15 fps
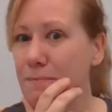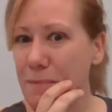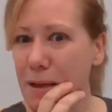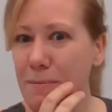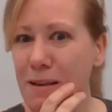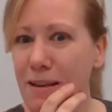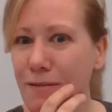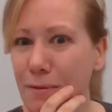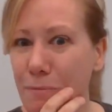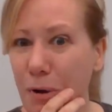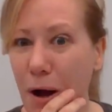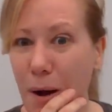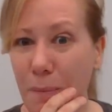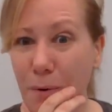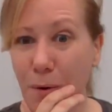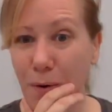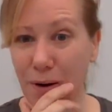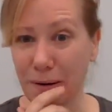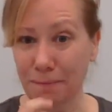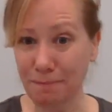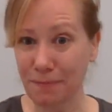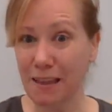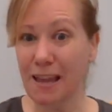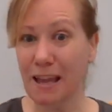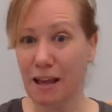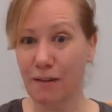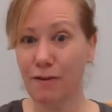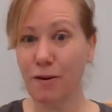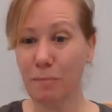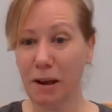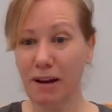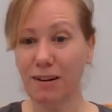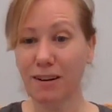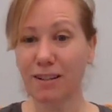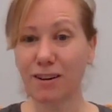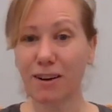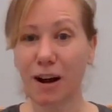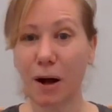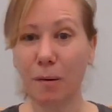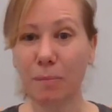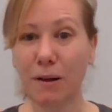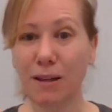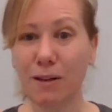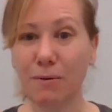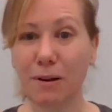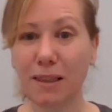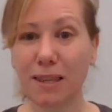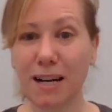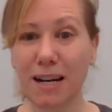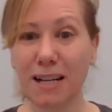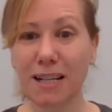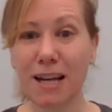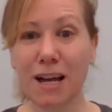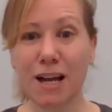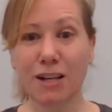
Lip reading: Maybe even popcorn, if your parents are helping you with that.